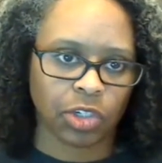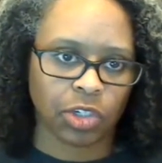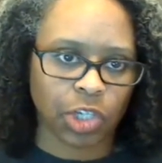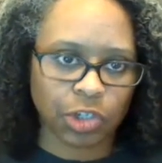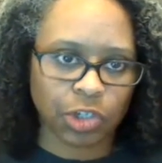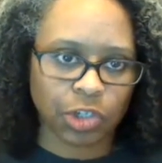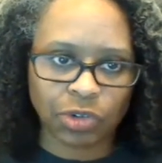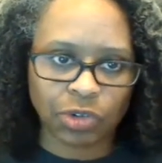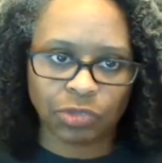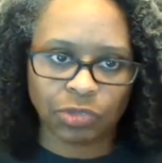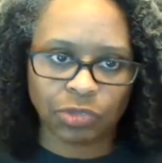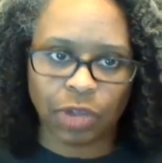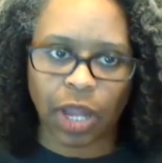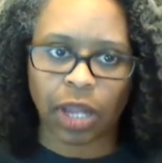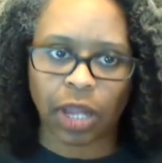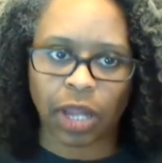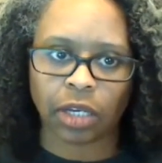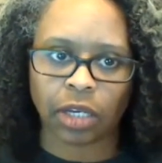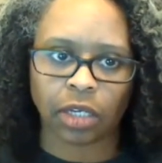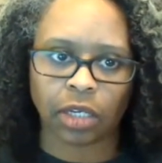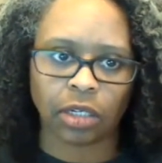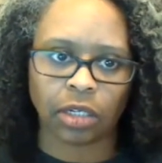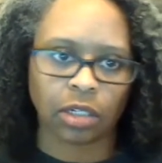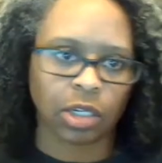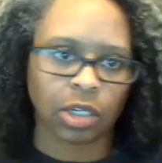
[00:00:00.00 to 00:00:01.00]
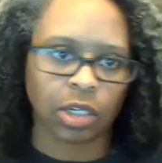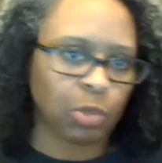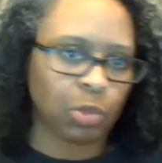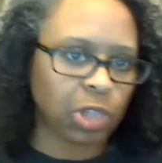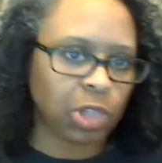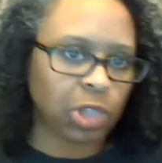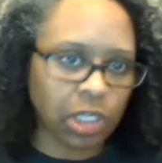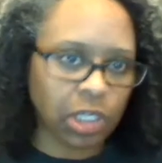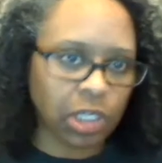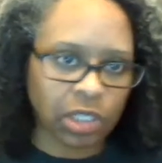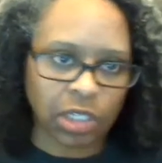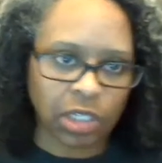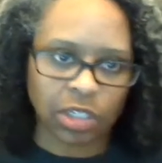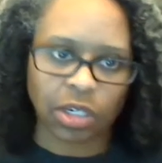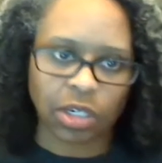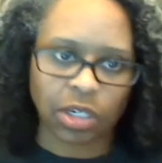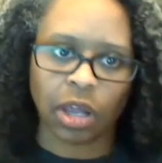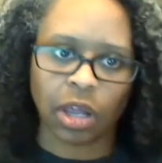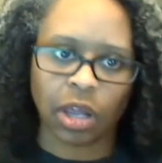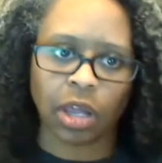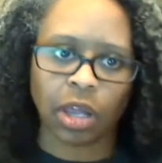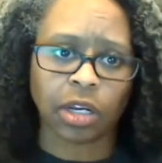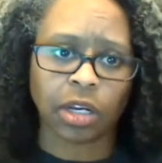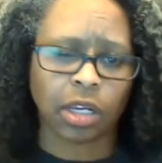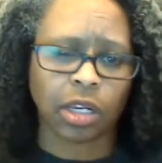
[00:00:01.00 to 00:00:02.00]
gentrified and completely
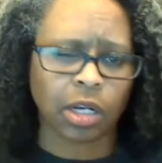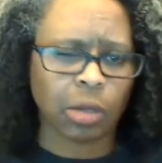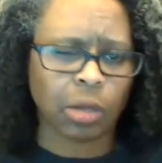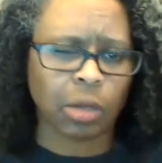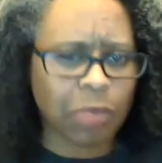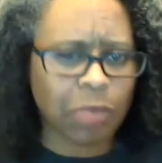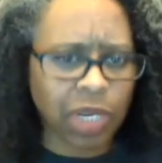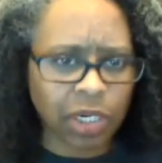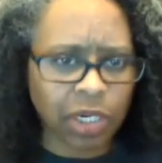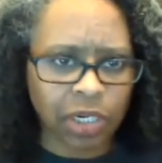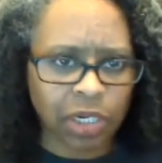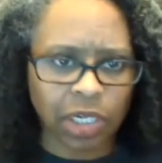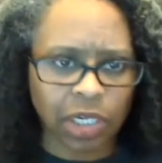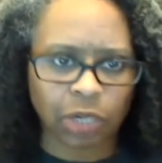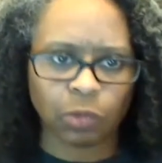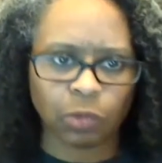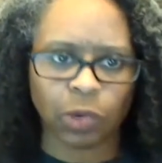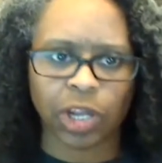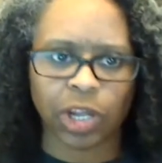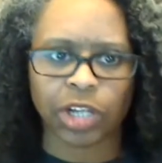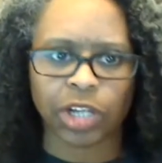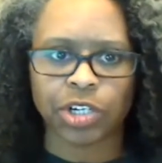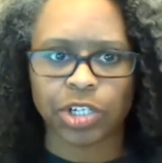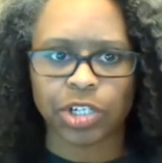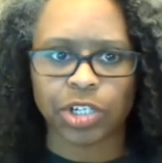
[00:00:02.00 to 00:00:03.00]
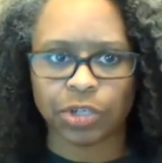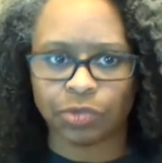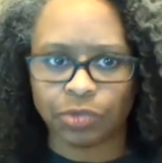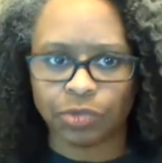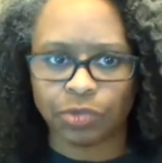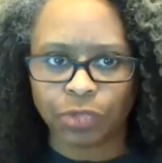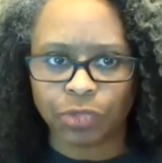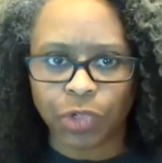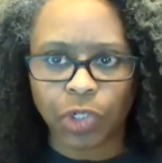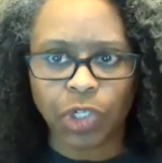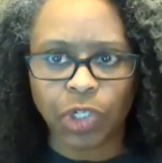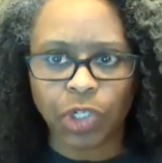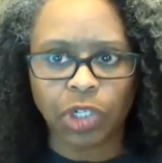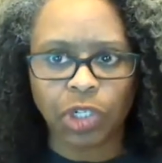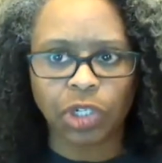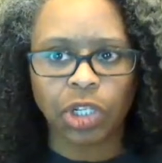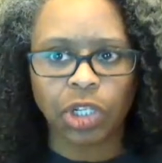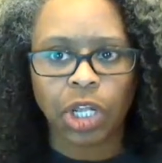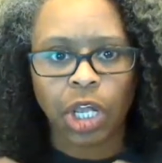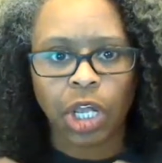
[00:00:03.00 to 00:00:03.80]
done and amenity rich and full